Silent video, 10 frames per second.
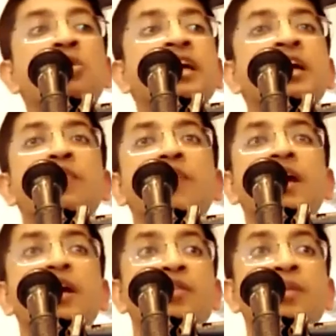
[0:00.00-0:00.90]
to take a
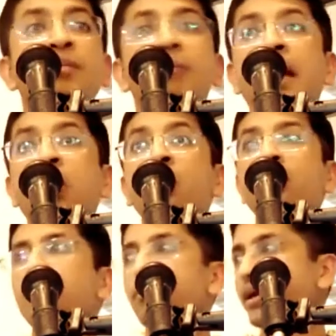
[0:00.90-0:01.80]
flight from Bangalore
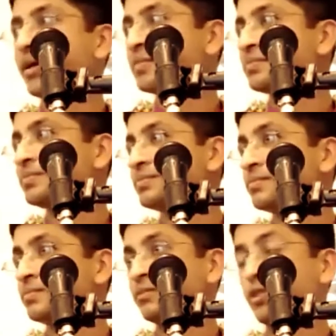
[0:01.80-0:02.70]
to Mumbai.
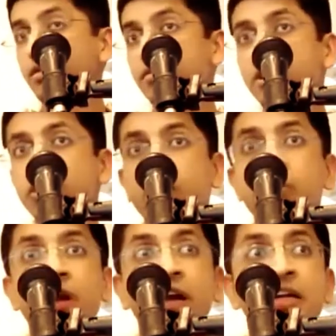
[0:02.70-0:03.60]
Now we are talking
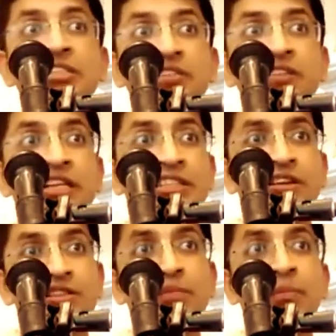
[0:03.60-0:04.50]
about
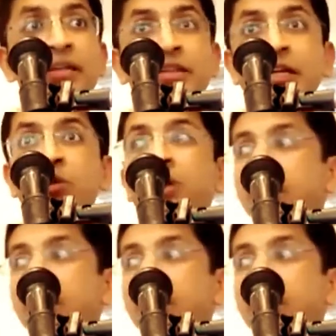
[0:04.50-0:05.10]
1977. It's a big thing to